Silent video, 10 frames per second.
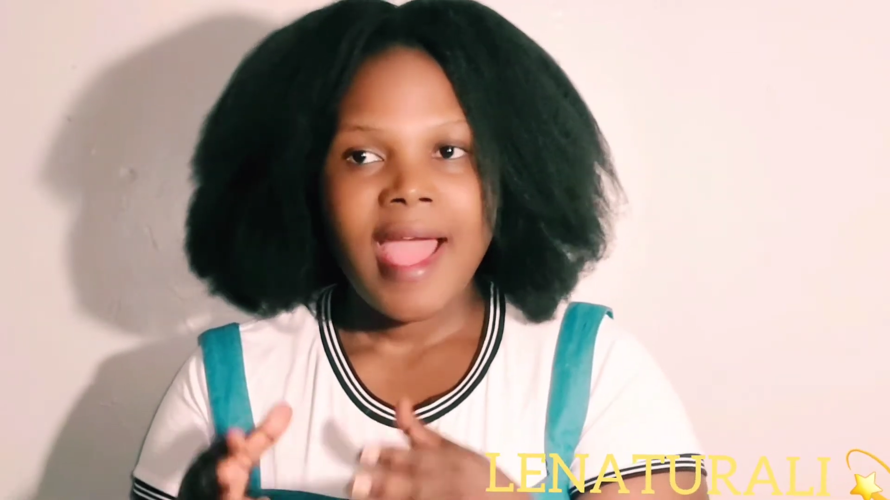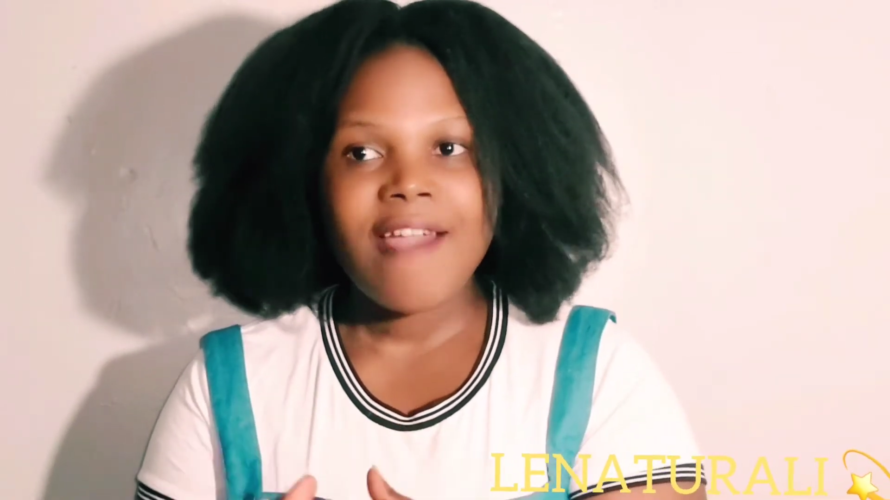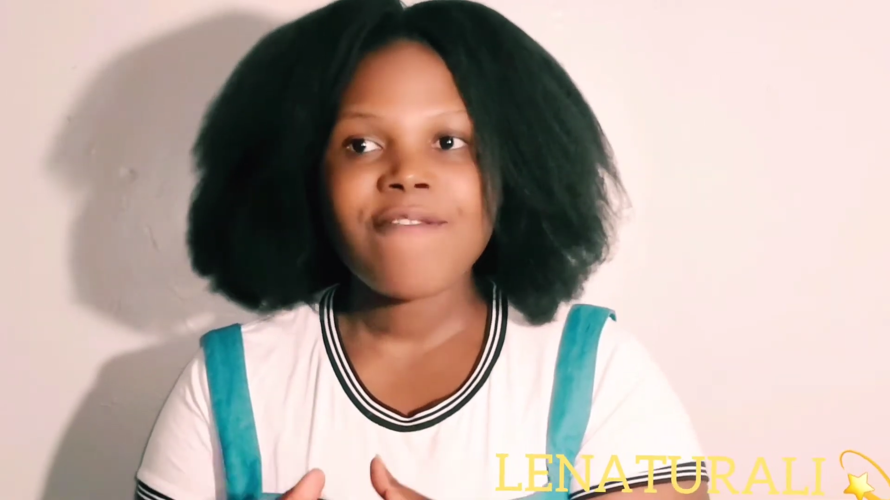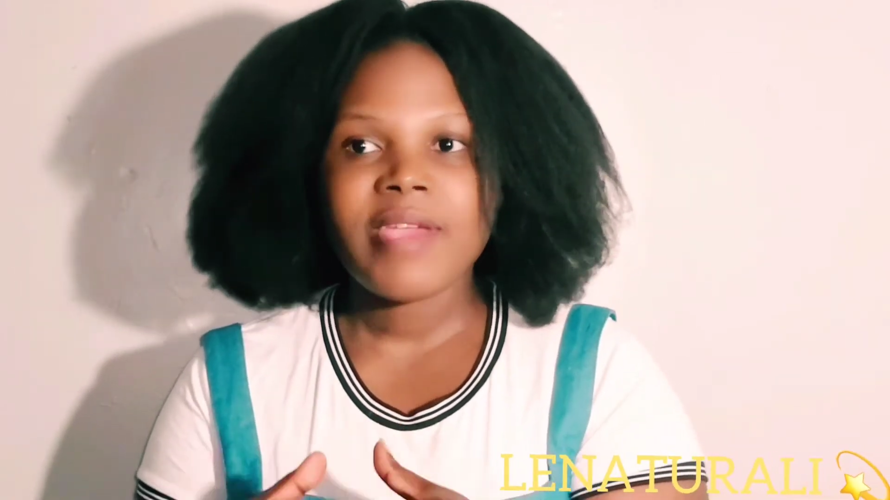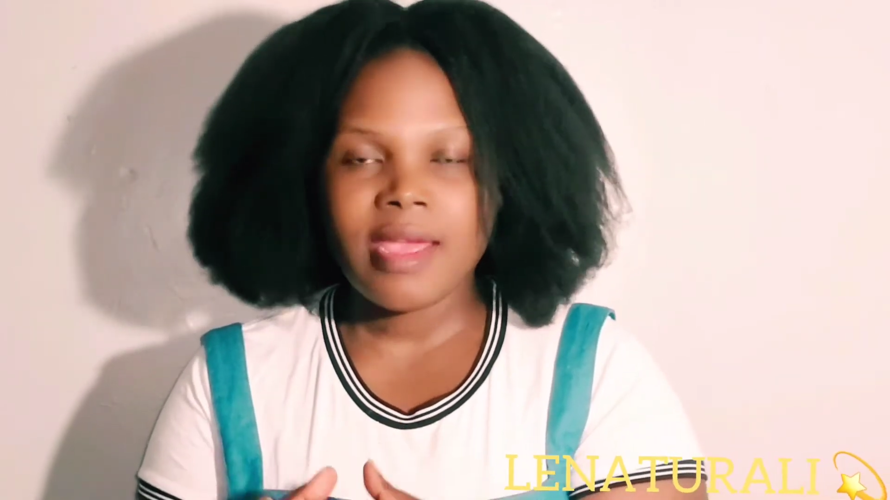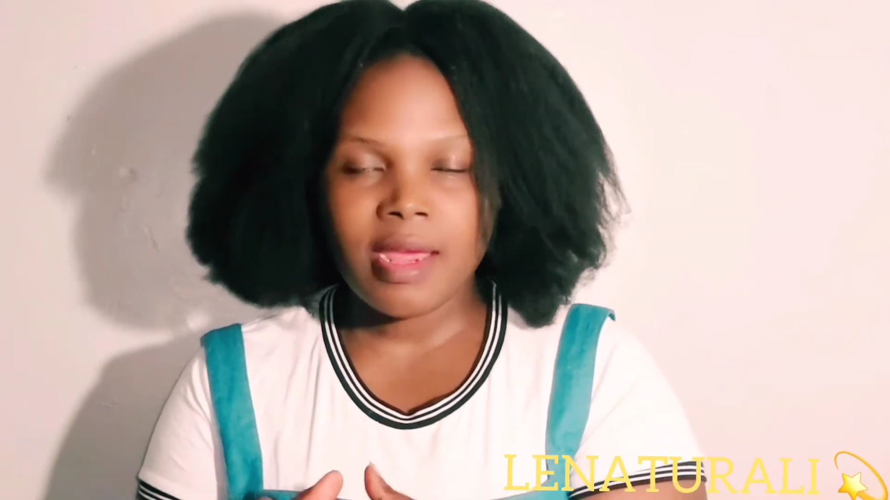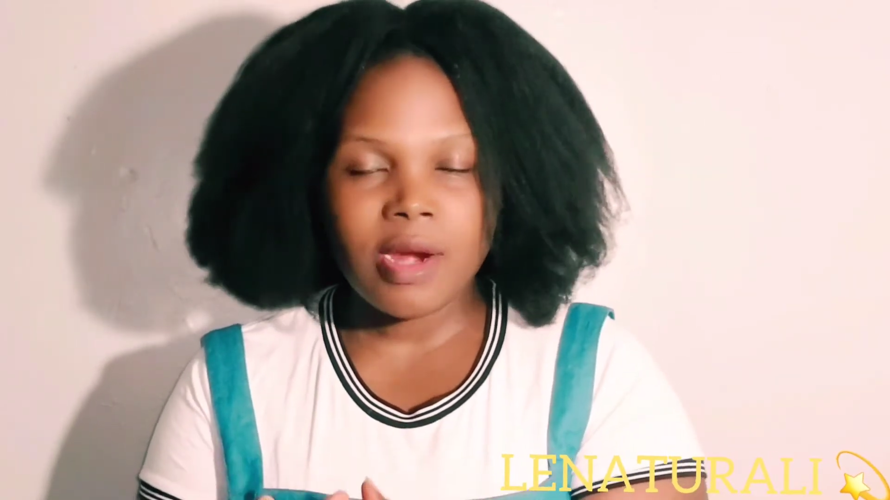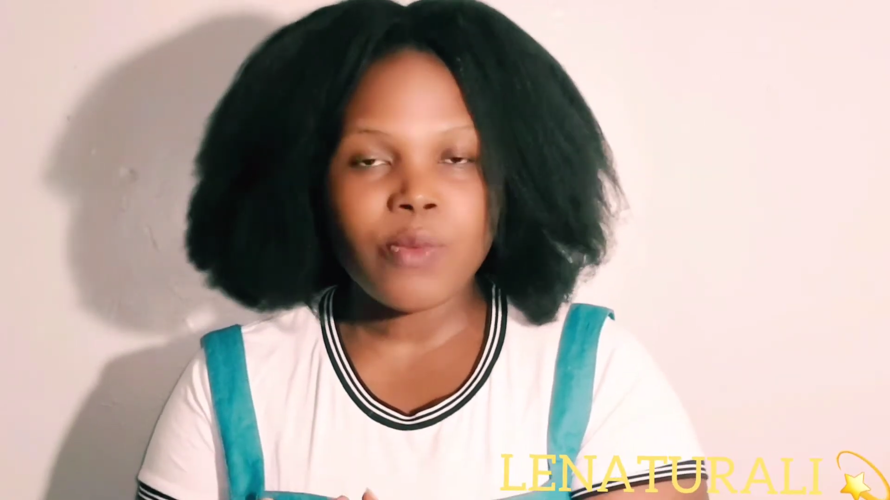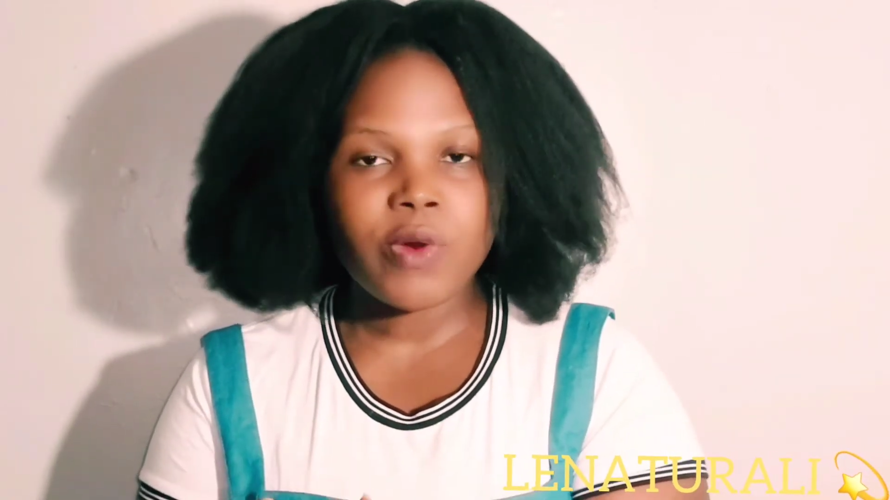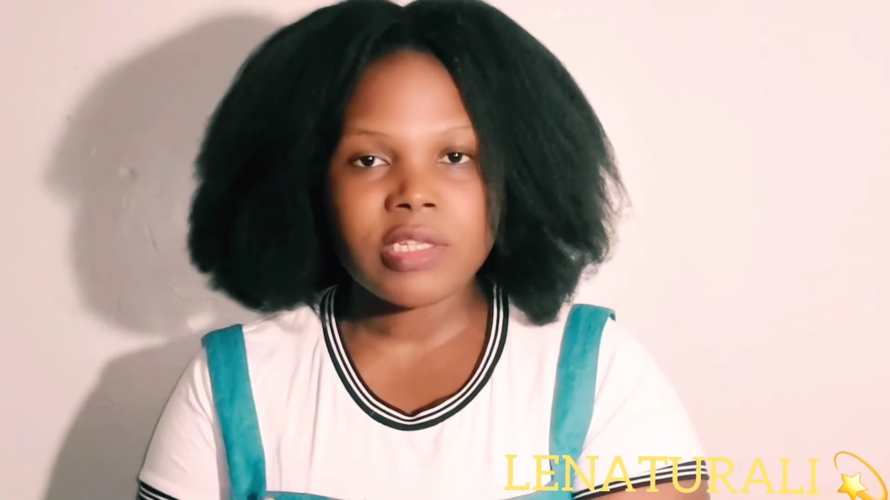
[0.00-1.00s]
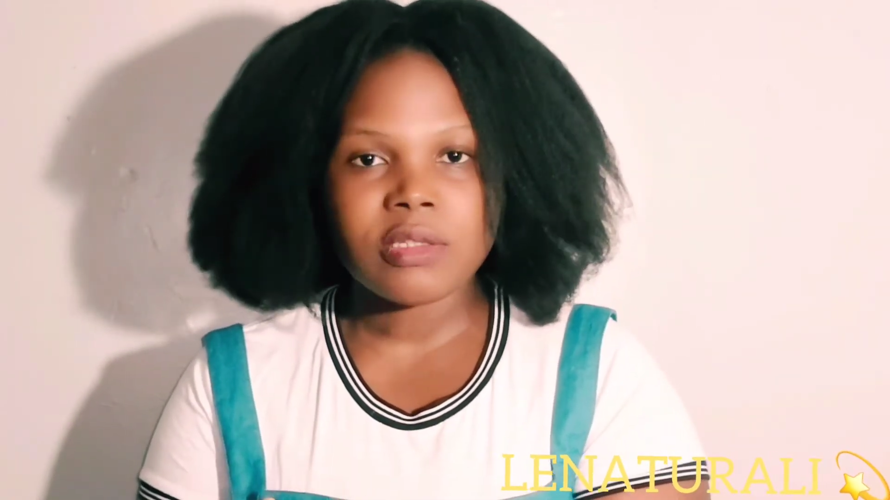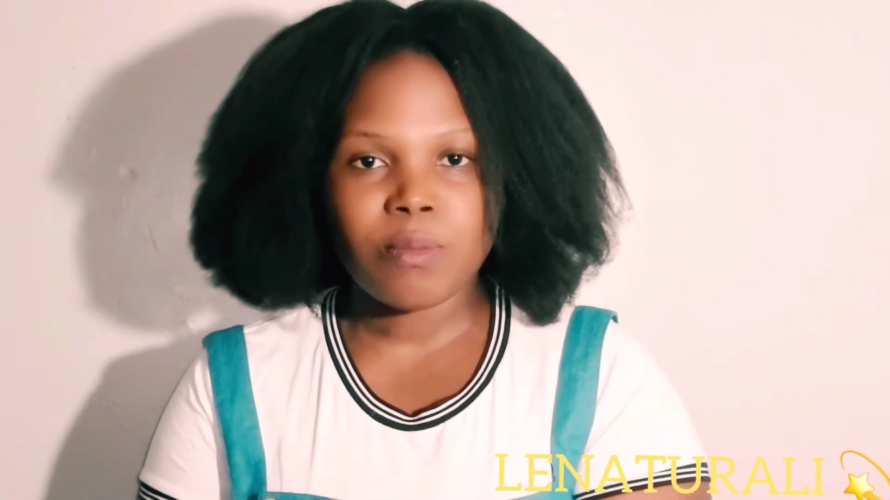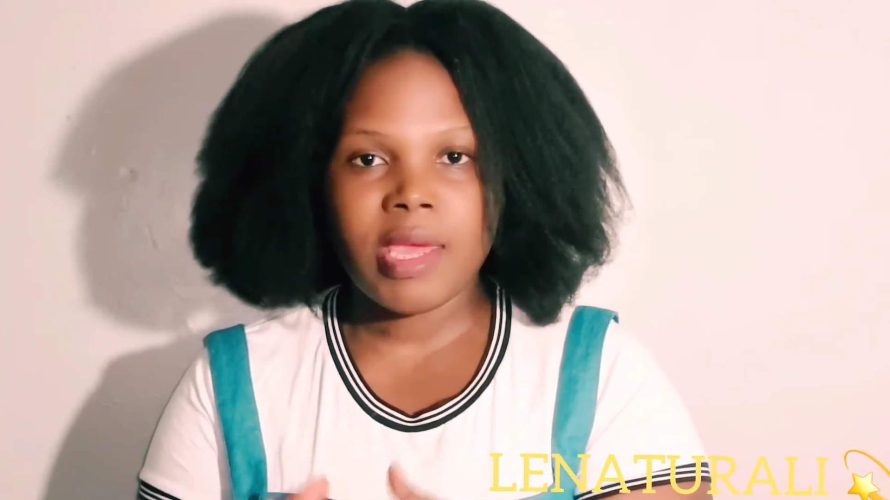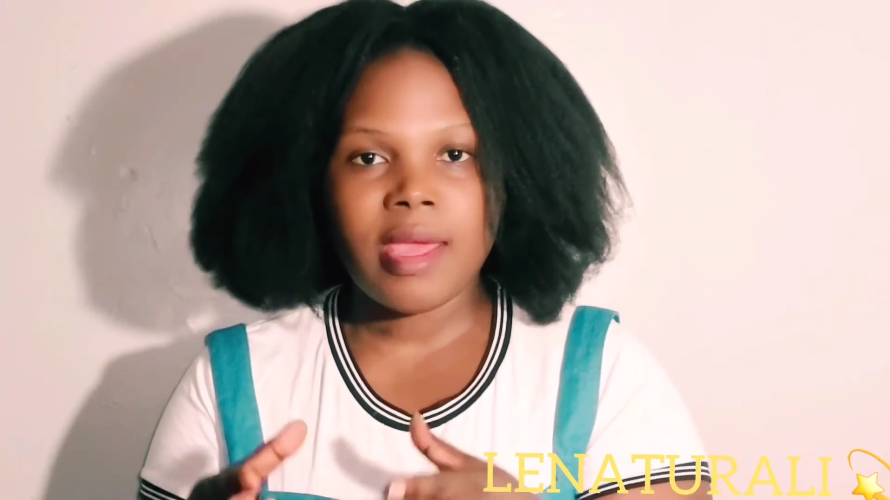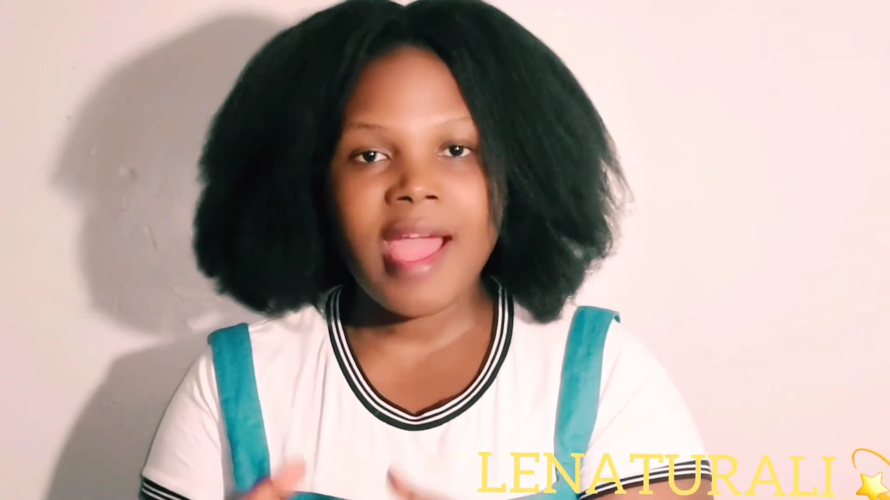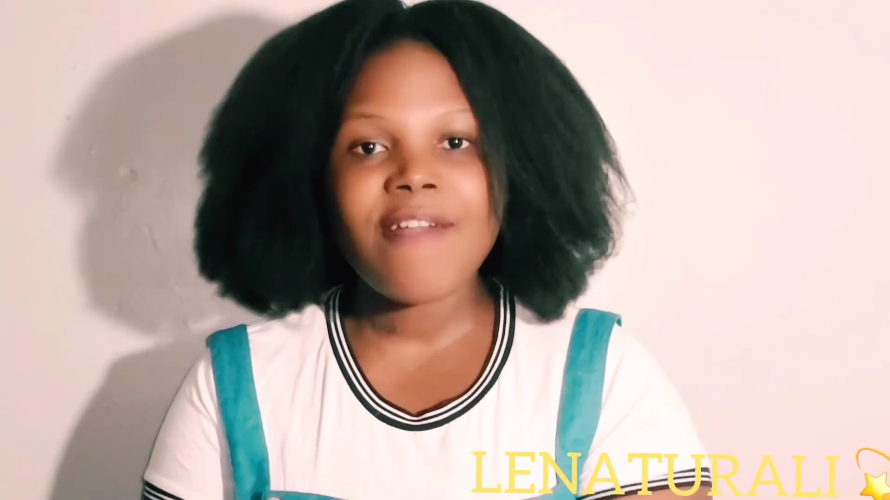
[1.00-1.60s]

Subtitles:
have a hair regimen,